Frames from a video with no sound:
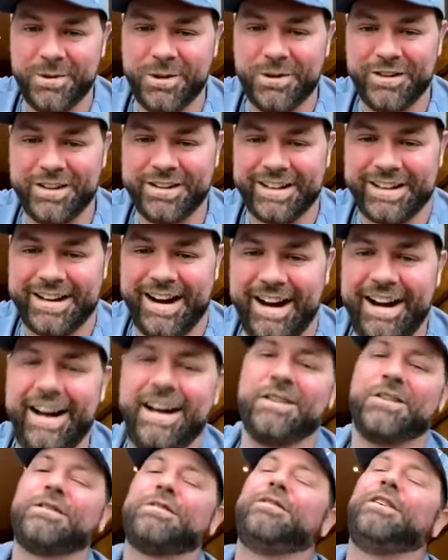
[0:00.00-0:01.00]
of the movie in the
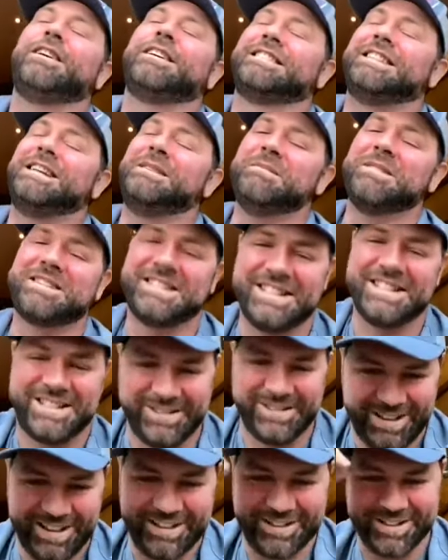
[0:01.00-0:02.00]
car and just fall asleep, listen
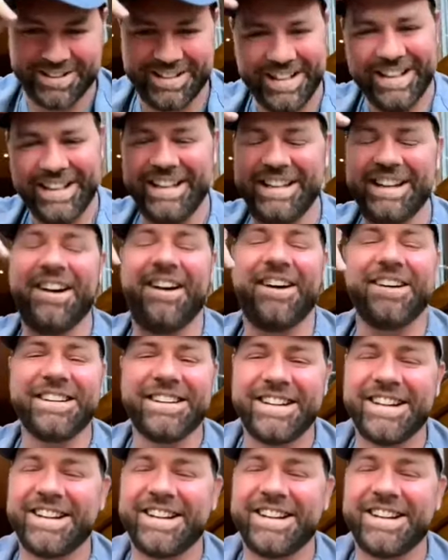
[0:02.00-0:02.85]
to it, and just all